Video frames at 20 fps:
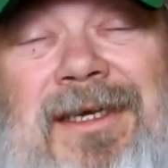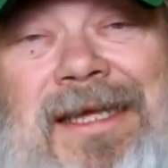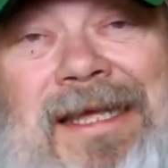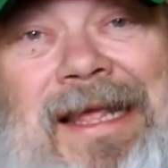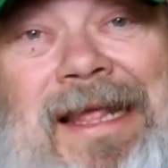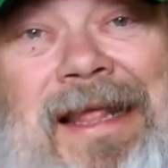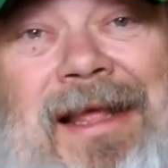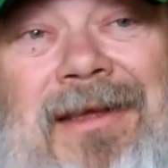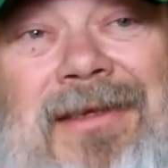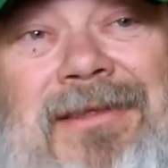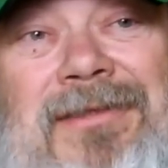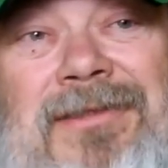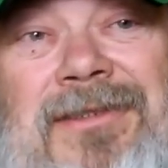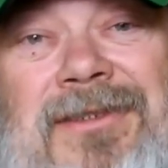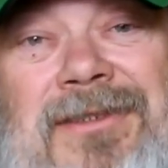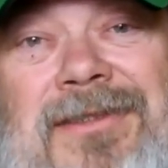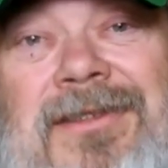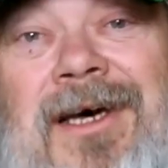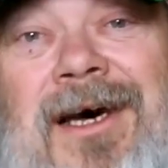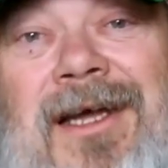And I
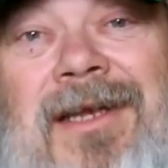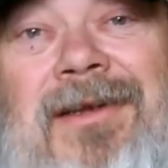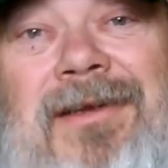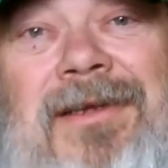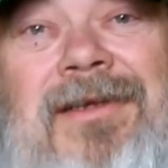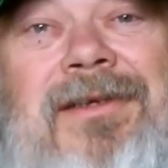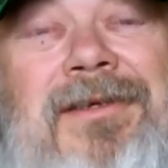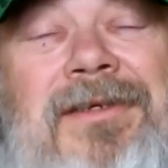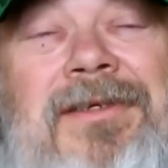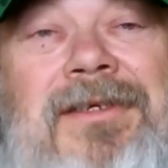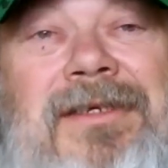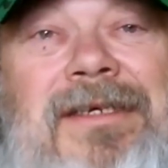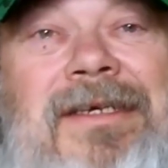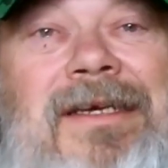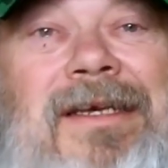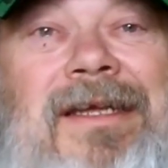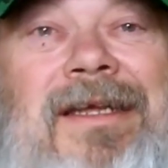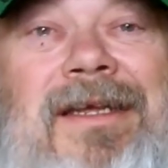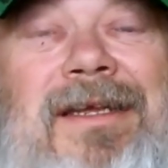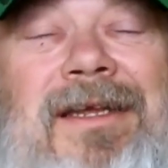just thought
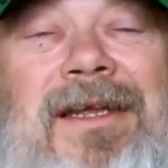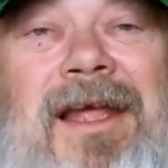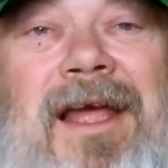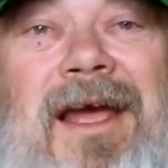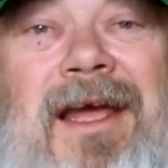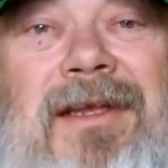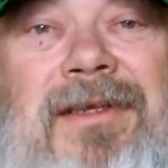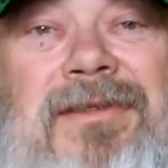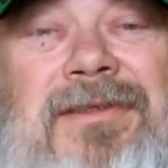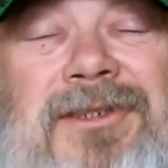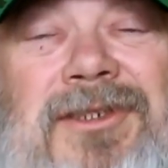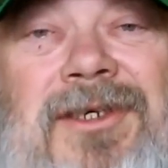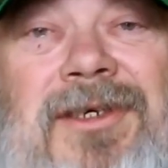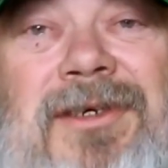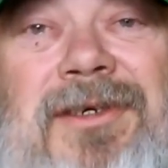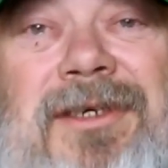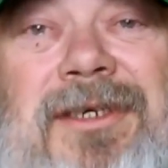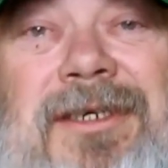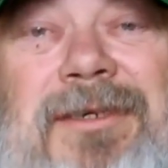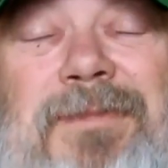I'd show
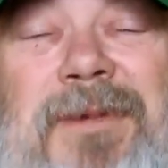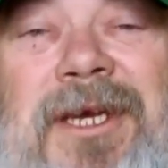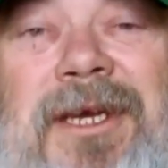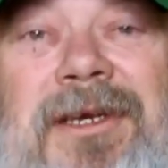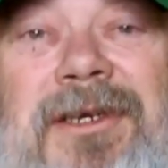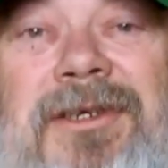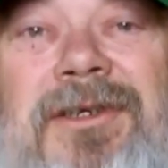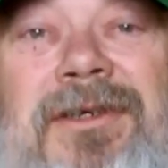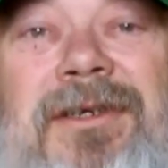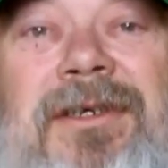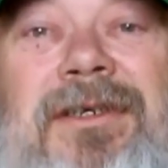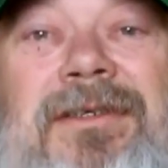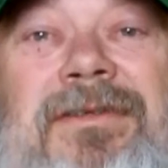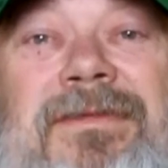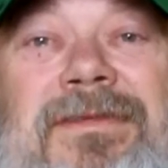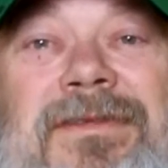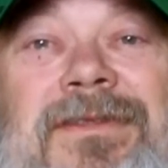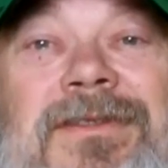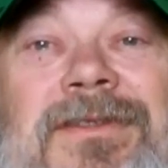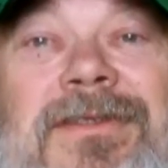you a picture of,
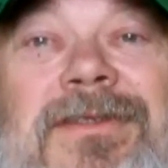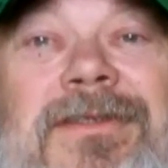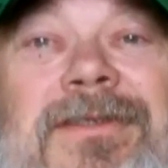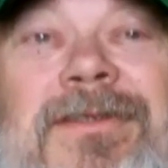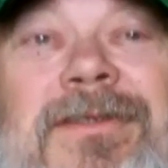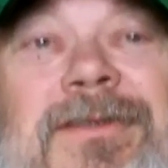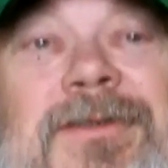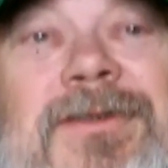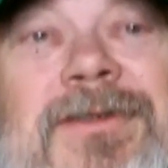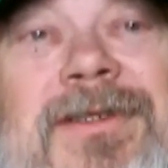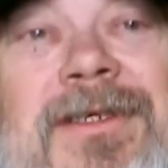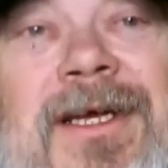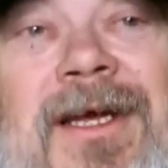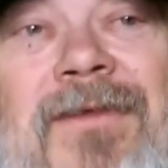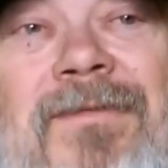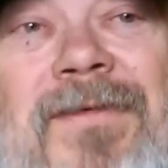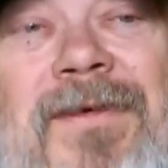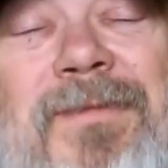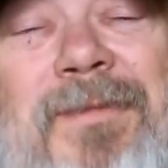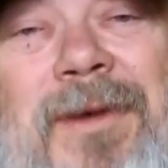
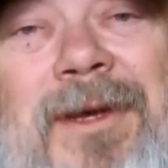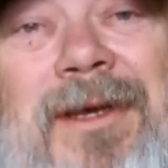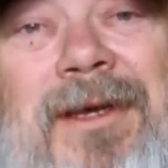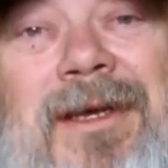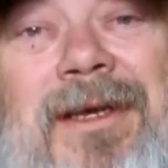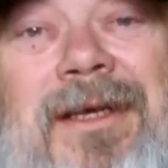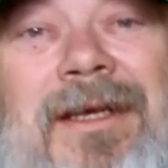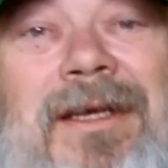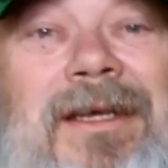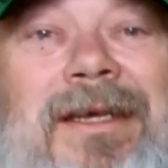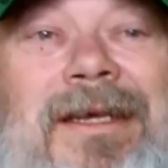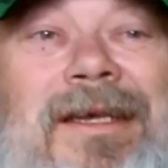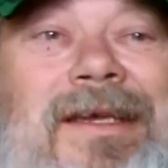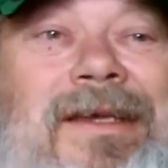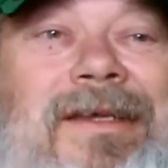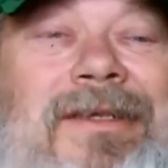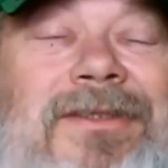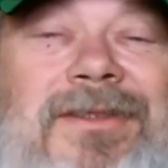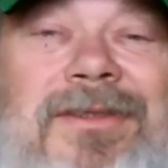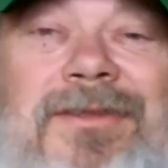of them.
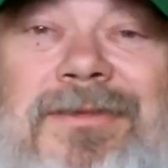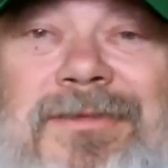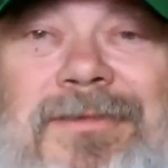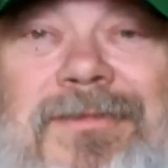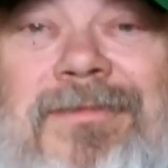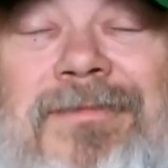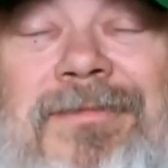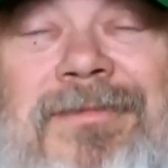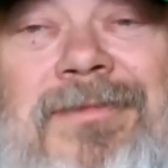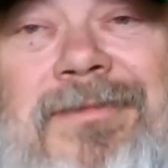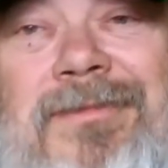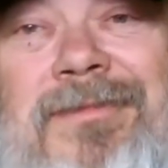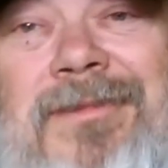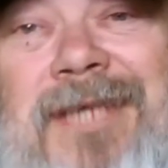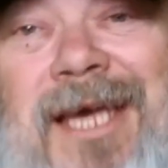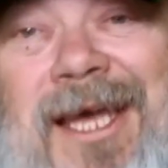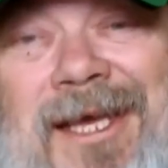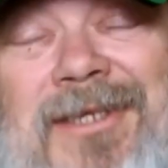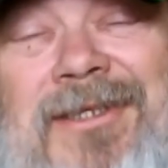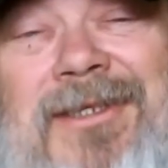So...
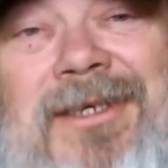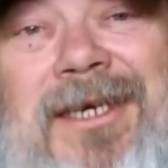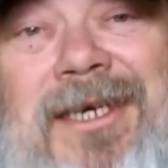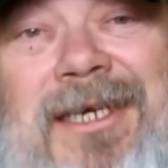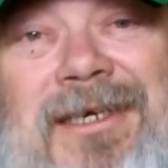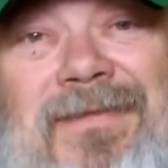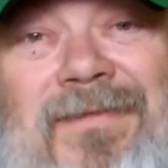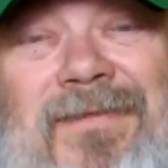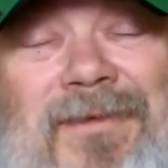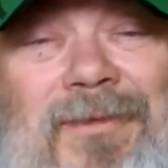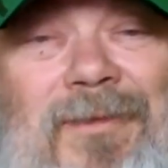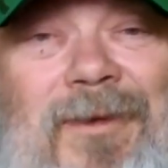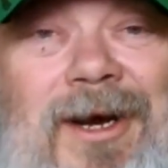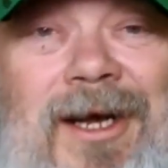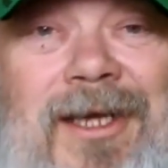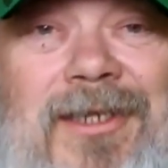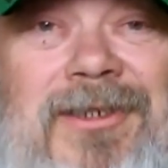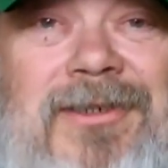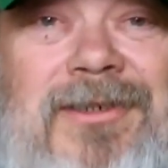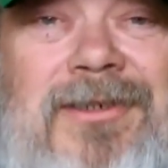thanks again for
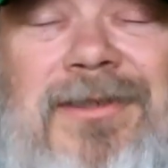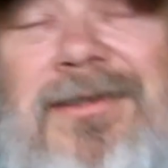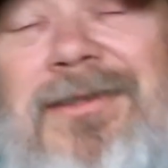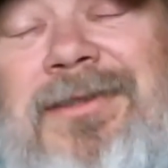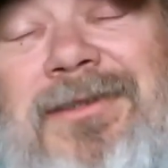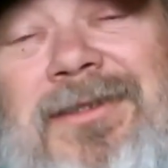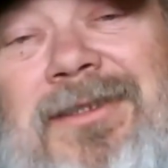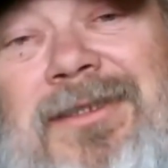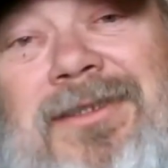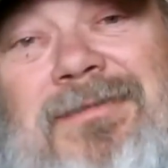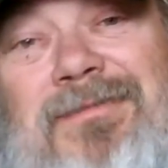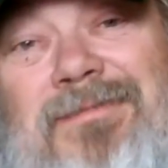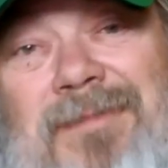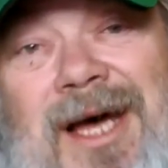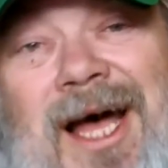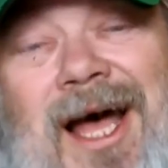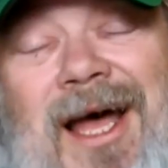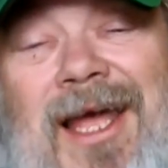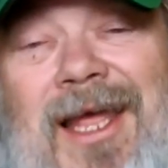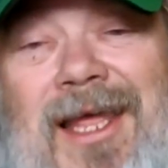watching, and
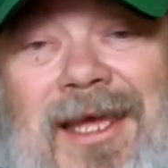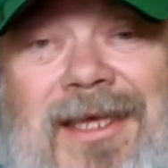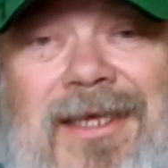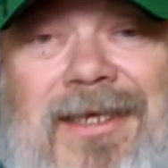bye.